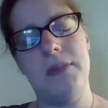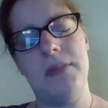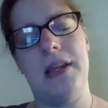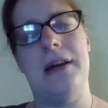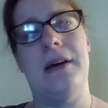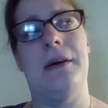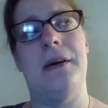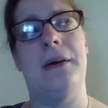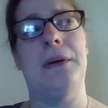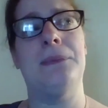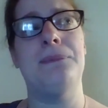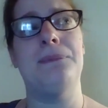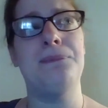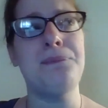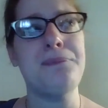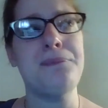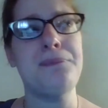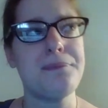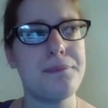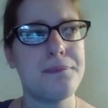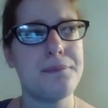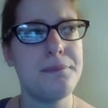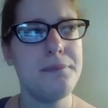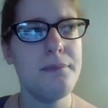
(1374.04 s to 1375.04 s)
Um,
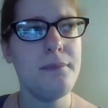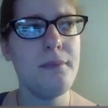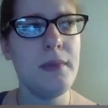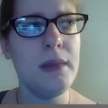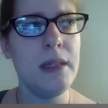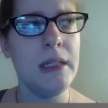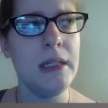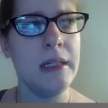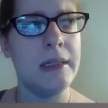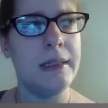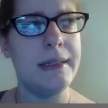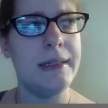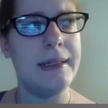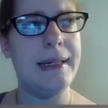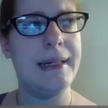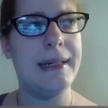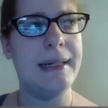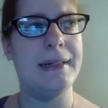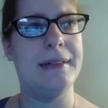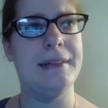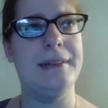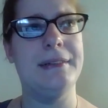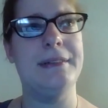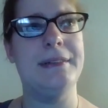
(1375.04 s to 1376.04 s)

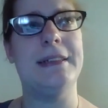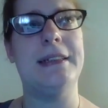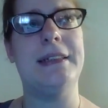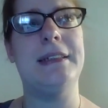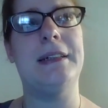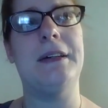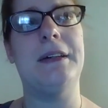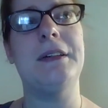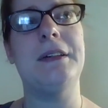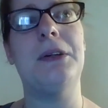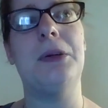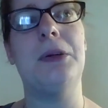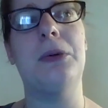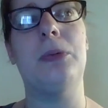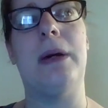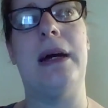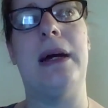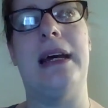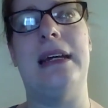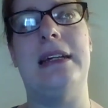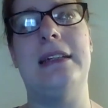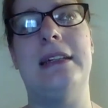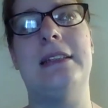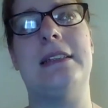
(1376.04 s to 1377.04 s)
and in other
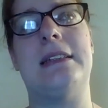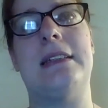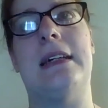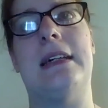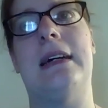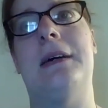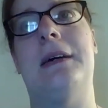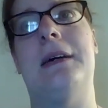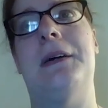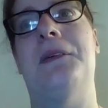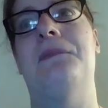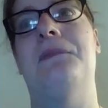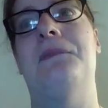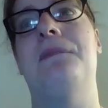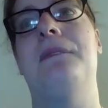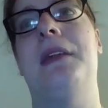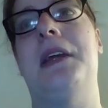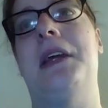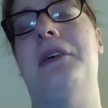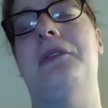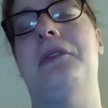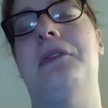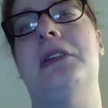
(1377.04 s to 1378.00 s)
ways, um, it